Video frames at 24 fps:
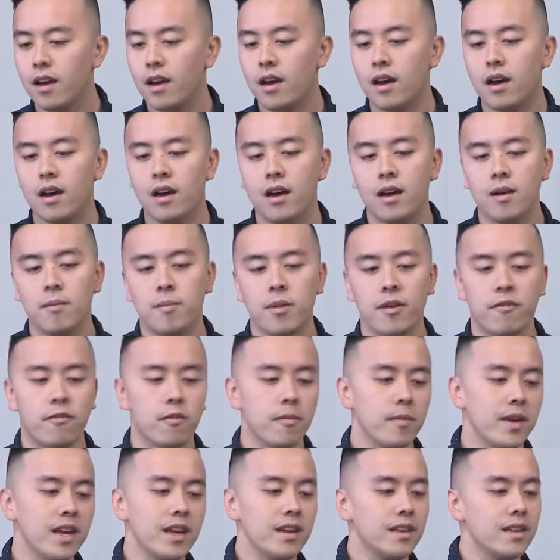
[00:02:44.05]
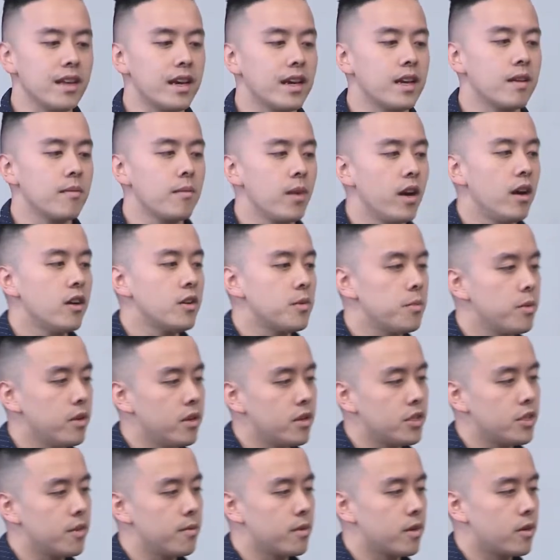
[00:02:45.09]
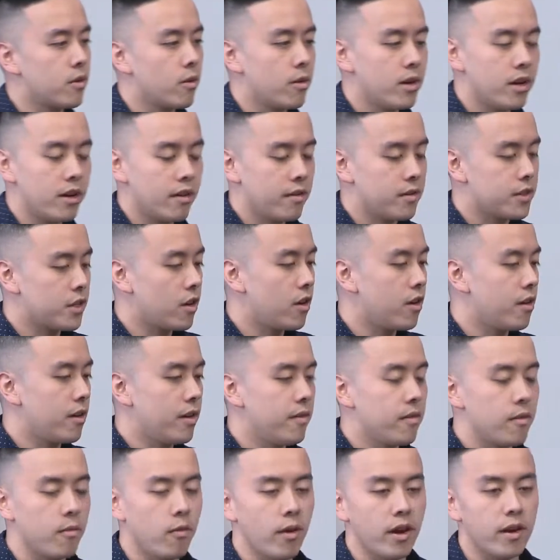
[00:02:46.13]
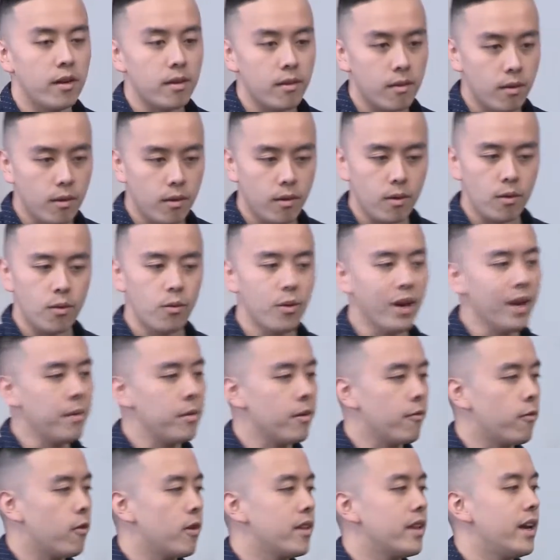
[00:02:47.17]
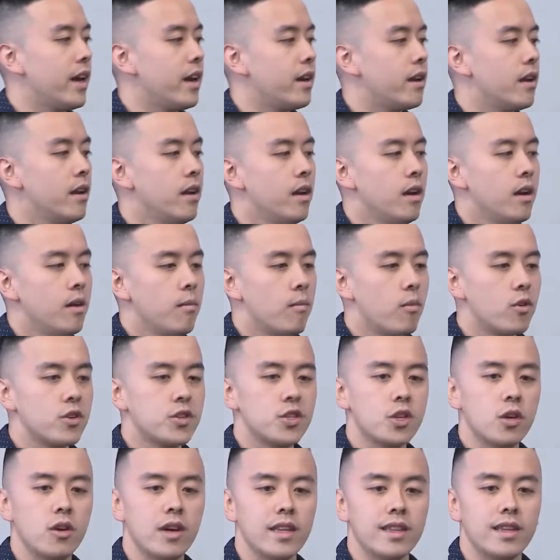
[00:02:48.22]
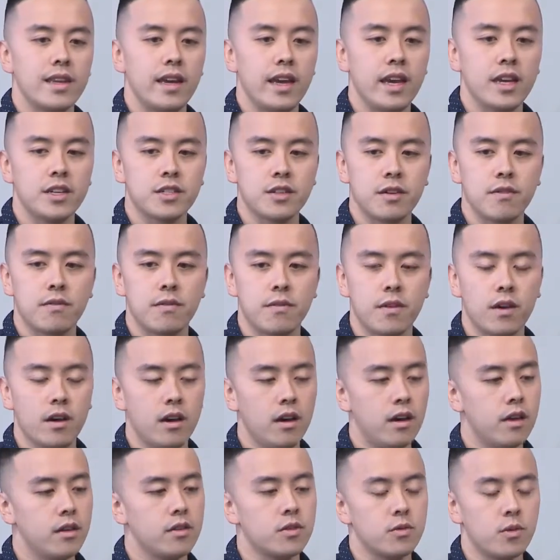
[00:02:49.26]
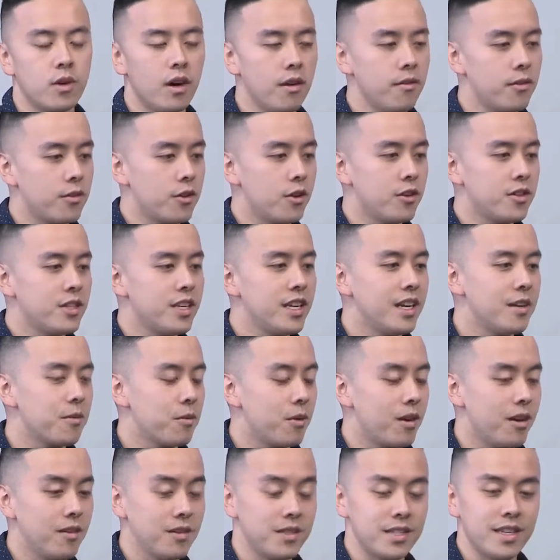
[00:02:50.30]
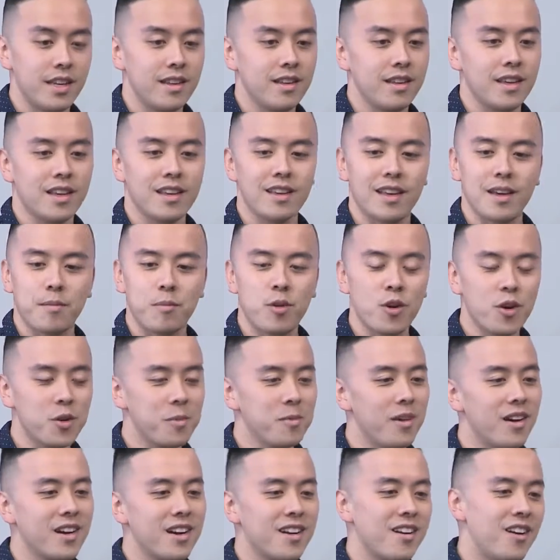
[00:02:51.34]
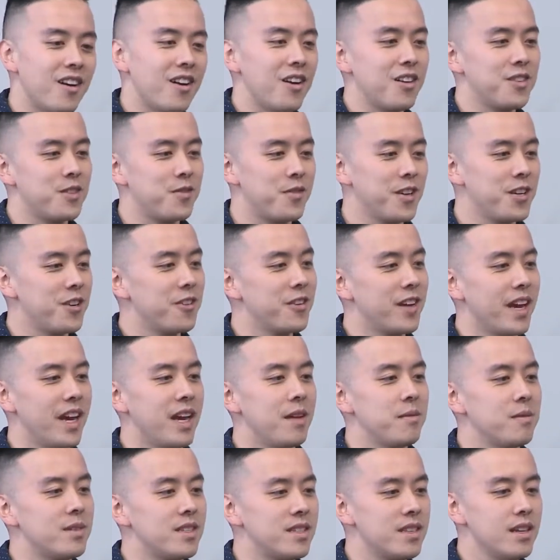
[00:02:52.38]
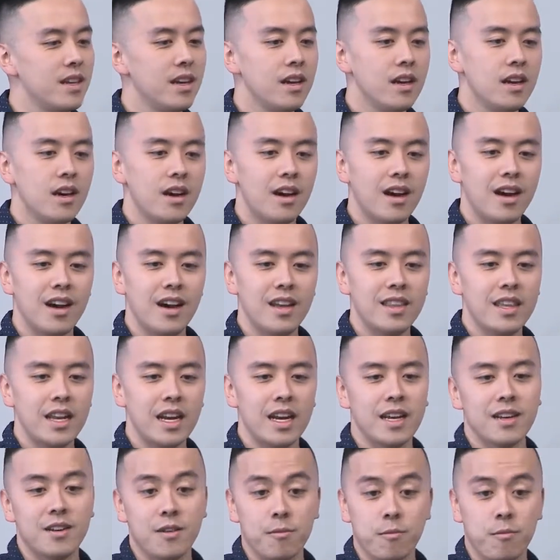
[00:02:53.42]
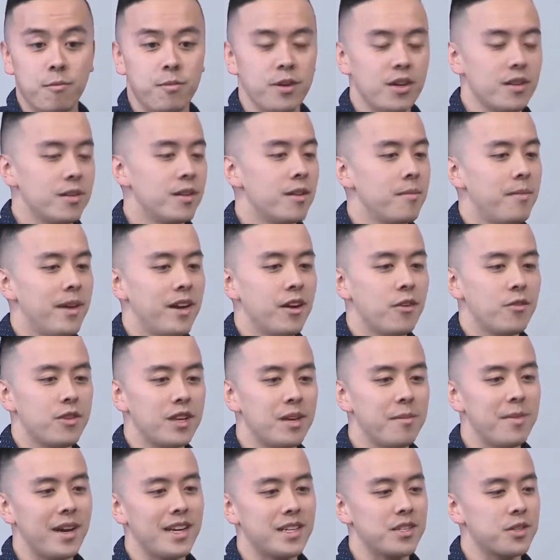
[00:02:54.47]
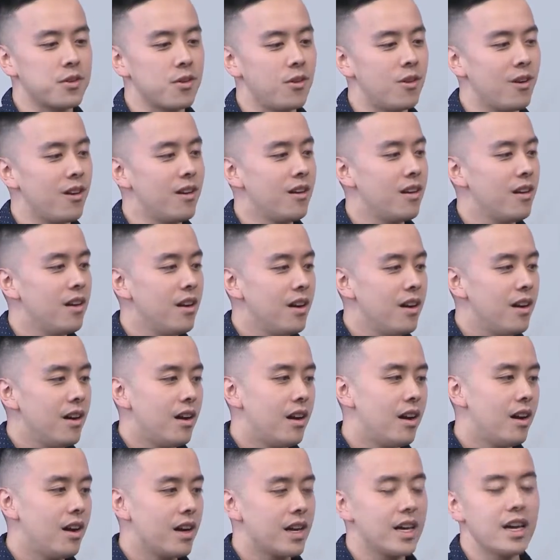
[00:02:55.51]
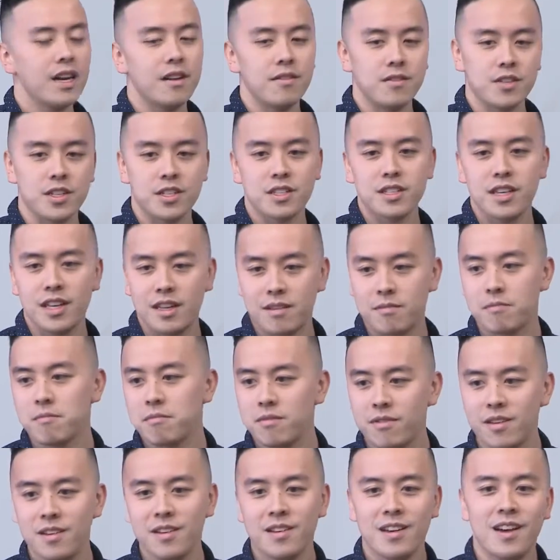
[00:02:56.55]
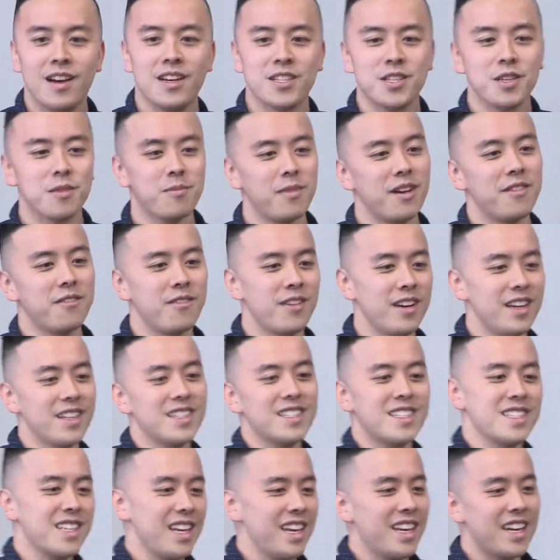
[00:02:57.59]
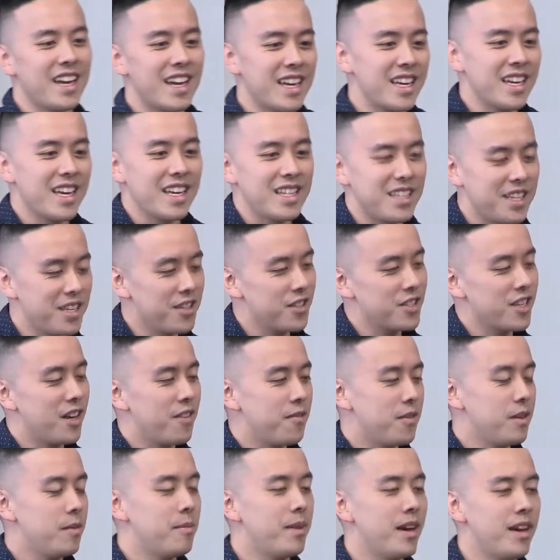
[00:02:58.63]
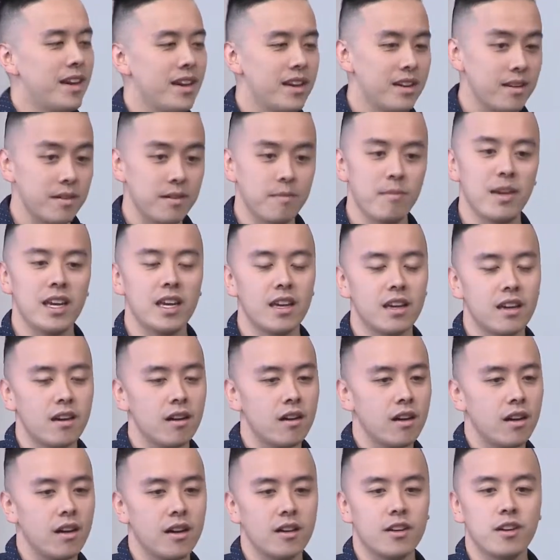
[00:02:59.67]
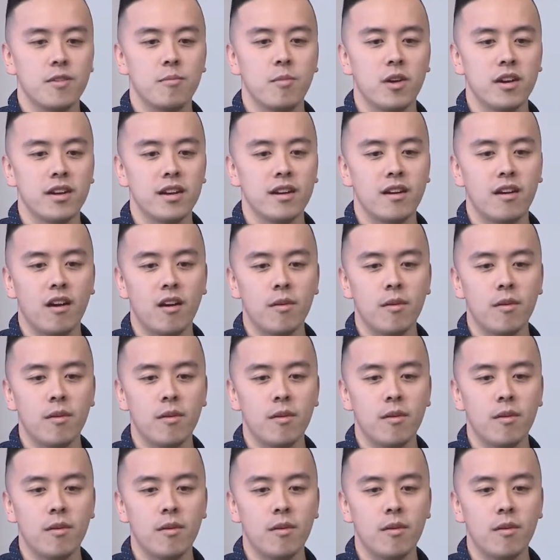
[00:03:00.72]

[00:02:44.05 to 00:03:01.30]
But for me, like my entrepreneurship career started even way before that, more so at the age of 12 to 13, where I was selling like Pokemon cards, video games. Then I built up my own eBay store, kind of just like hustling my friends, saying I can get deals off eBay and making a good money on